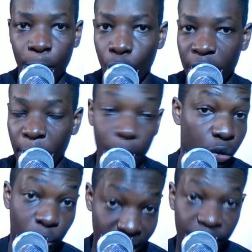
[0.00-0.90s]
goalkeeper,
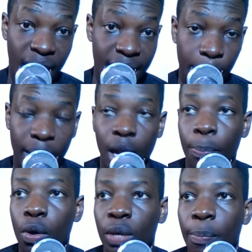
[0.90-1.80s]
because we never had a
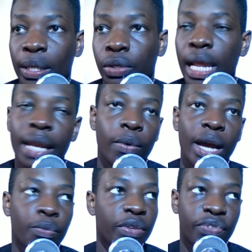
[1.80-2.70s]
backup goalkeeper to Leno.
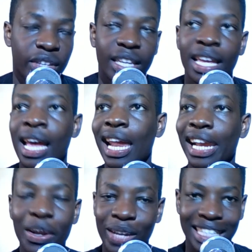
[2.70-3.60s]
And we've seen
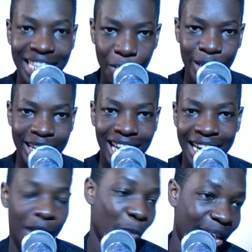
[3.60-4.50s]
Leno getting a red card,
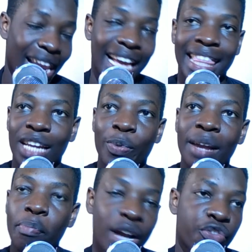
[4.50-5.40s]
and we are lucky that we
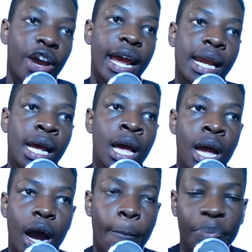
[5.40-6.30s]
had Mat Ryan
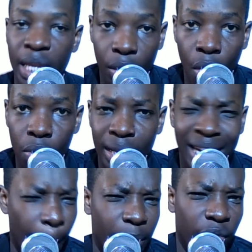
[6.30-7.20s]
um, in goal. A
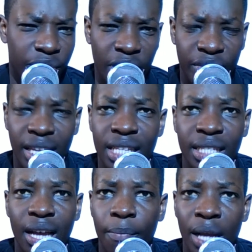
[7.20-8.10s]
couple of saves
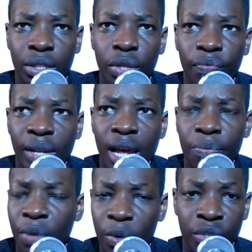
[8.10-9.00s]
against uh, Aston Villa.
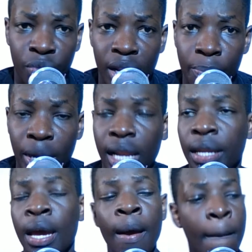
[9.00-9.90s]
That was really
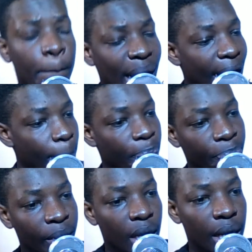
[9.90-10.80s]
brilliant. But
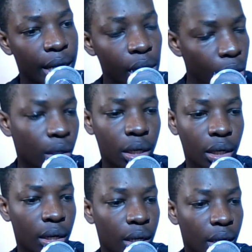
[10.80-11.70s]
look,
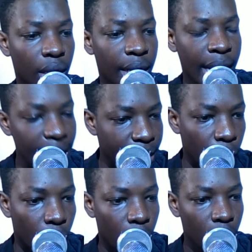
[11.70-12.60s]

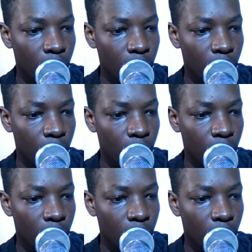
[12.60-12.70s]
Neto,